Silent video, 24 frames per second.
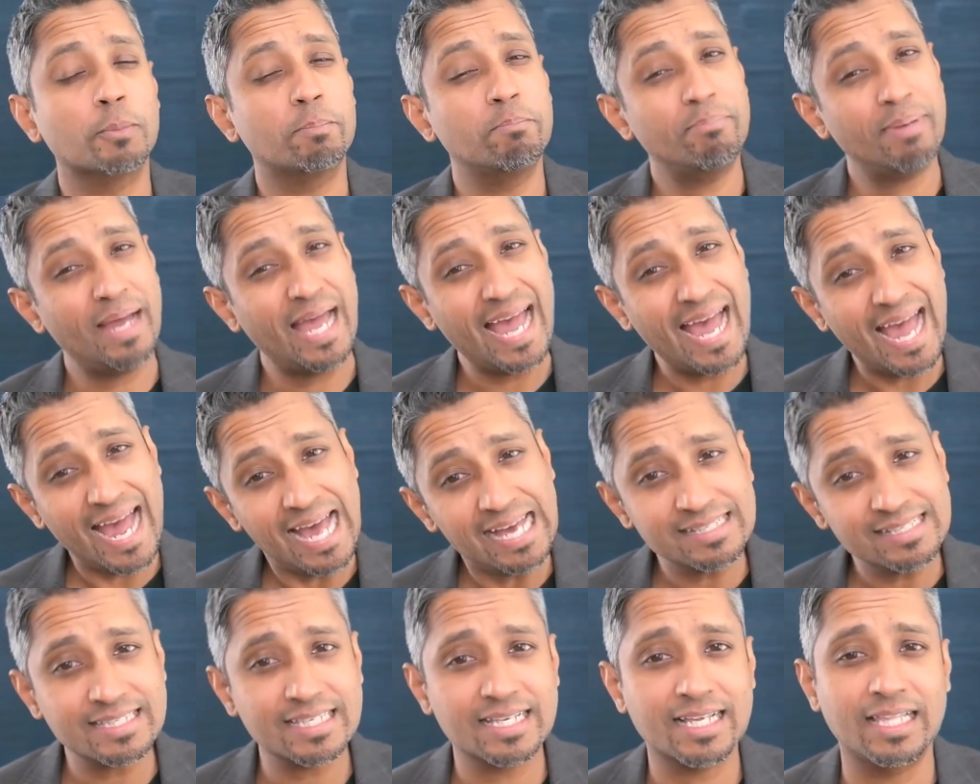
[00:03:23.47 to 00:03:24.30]

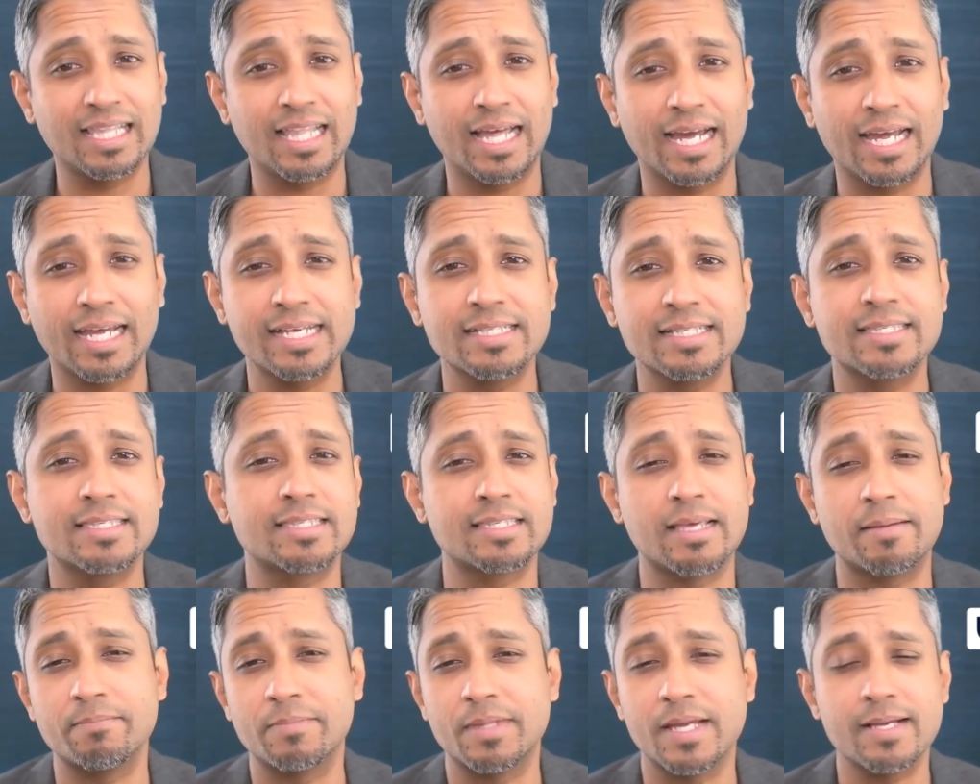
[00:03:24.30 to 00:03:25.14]
past clients
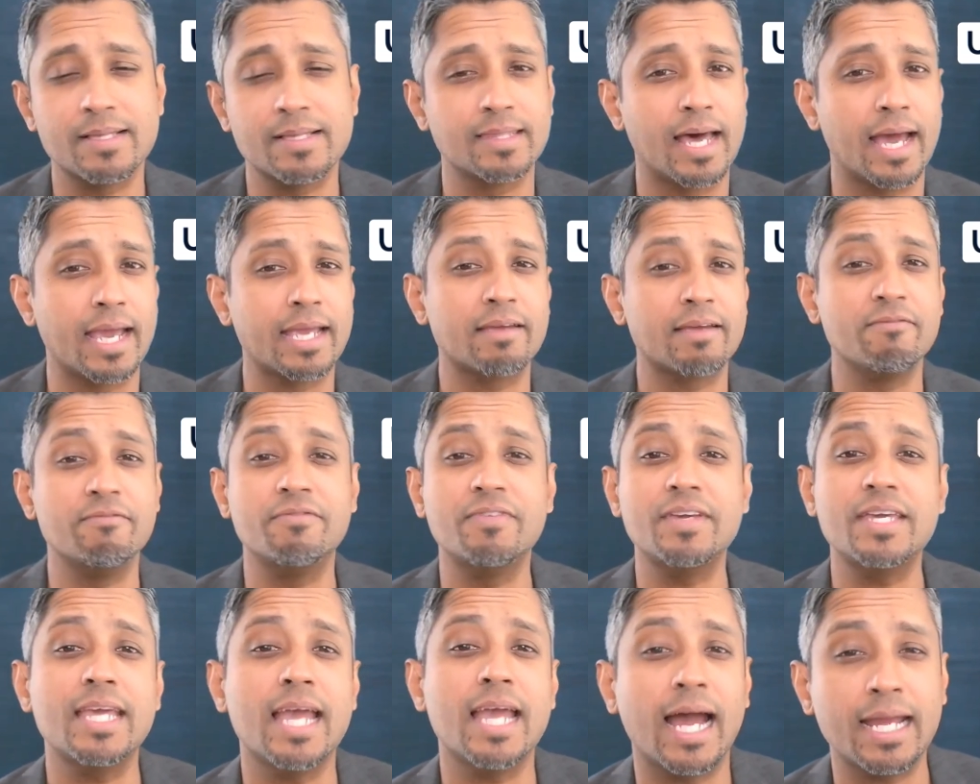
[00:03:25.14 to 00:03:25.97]
something like
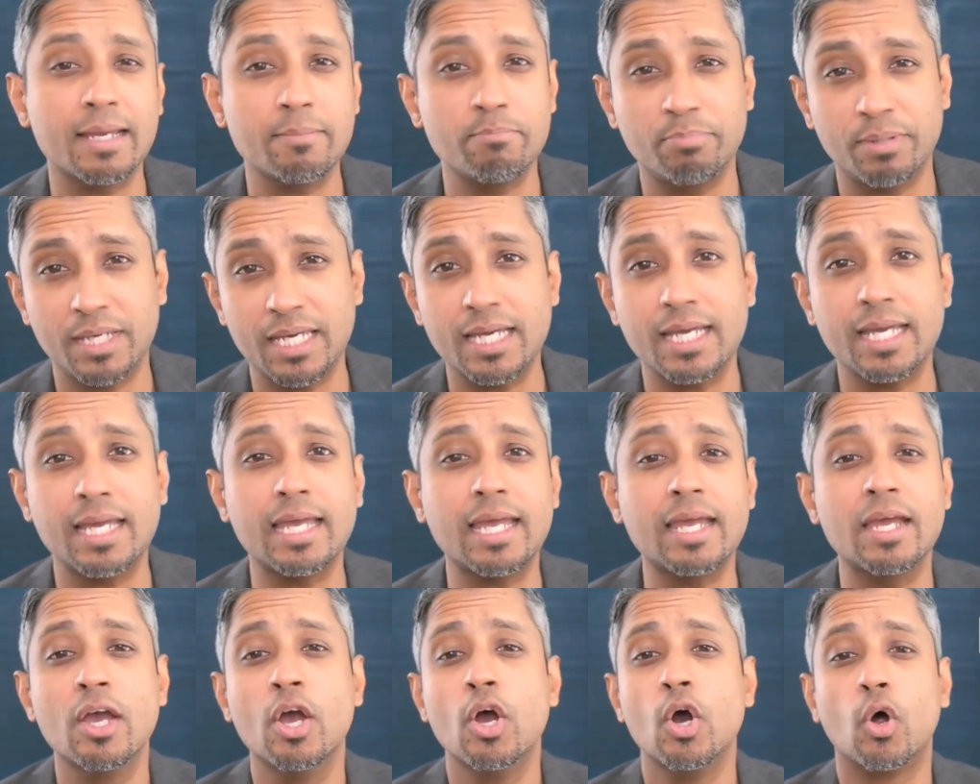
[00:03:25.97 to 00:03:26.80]

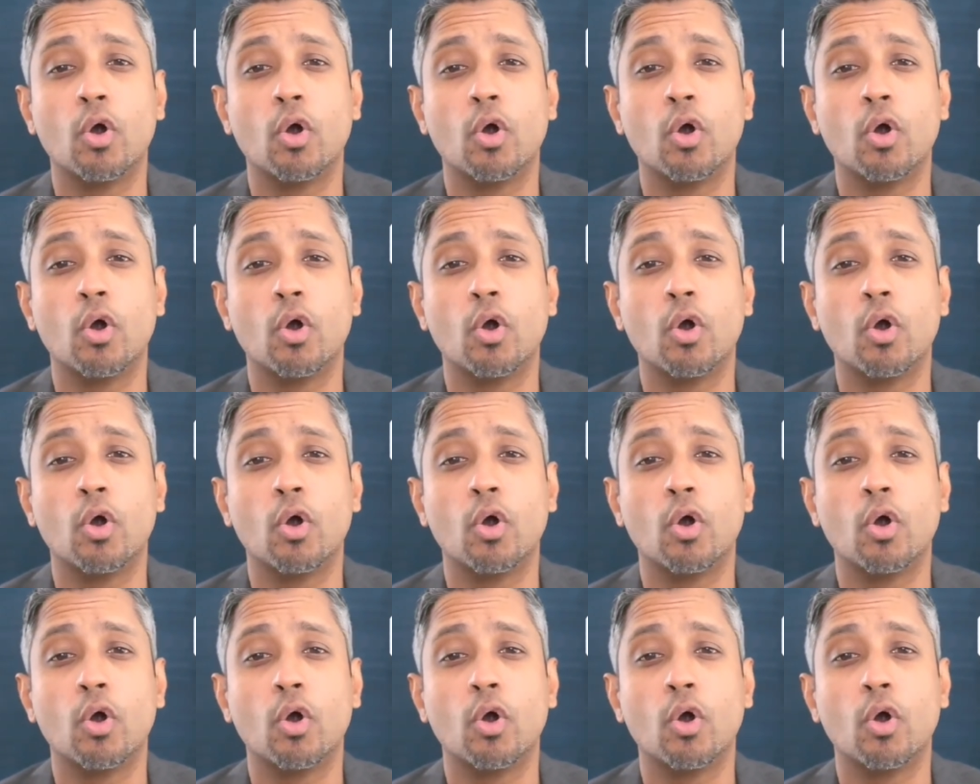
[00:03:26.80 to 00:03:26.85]
VIP